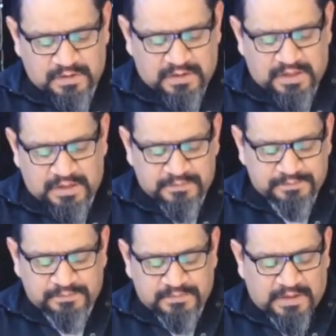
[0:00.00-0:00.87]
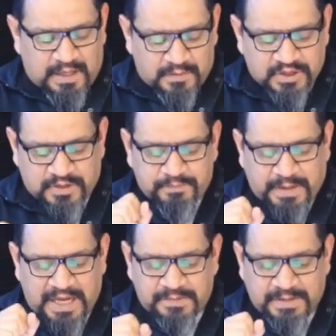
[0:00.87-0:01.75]
um, I want to
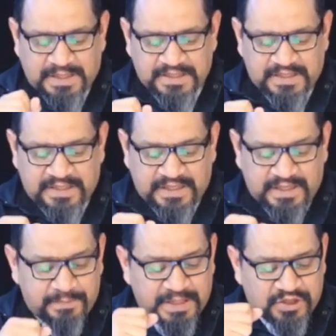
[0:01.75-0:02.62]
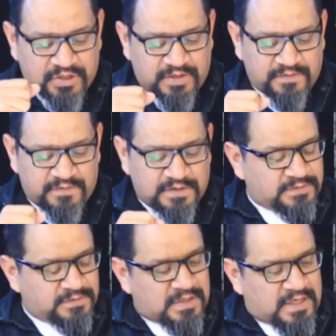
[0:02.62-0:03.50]
paint basically, get a picture of,
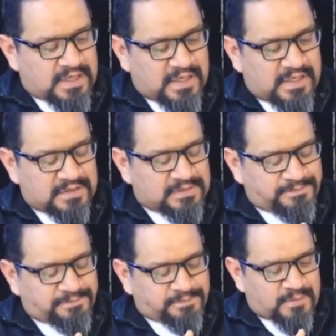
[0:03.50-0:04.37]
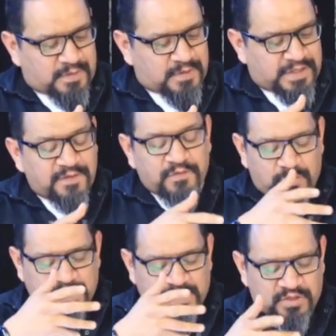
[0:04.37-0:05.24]
uh, give you a
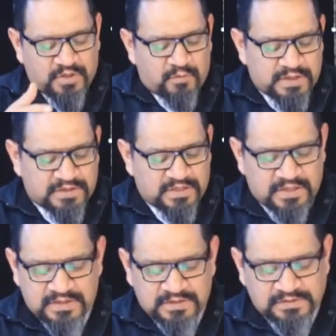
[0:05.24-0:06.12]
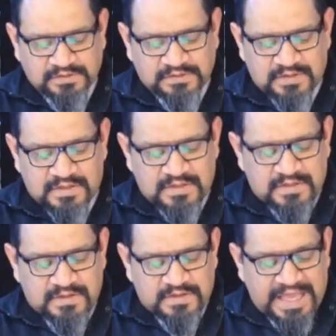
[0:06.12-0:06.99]
picture of what
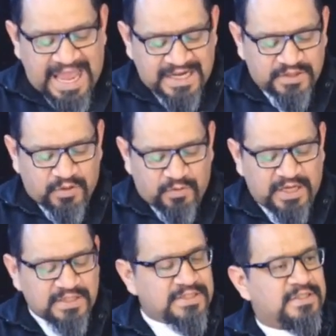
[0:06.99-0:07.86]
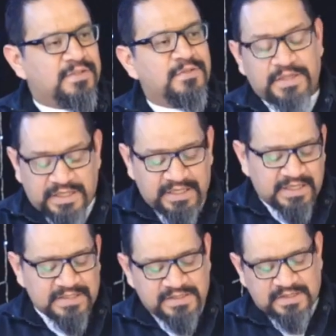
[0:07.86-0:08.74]
the Antichrist, who he
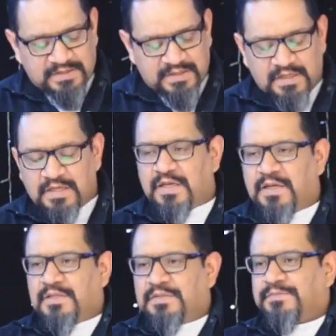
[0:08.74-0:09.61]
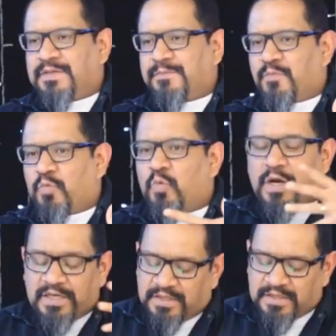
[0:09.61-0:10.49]
is, and
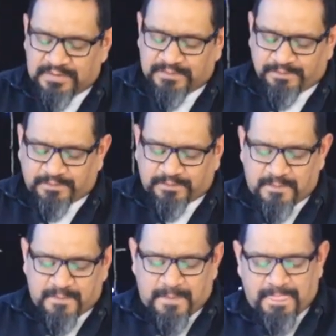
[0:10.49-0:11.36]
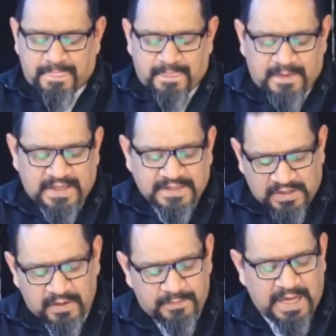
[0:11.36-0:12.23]
what he's
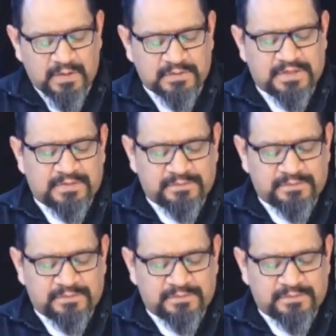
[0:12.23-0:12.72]
all about.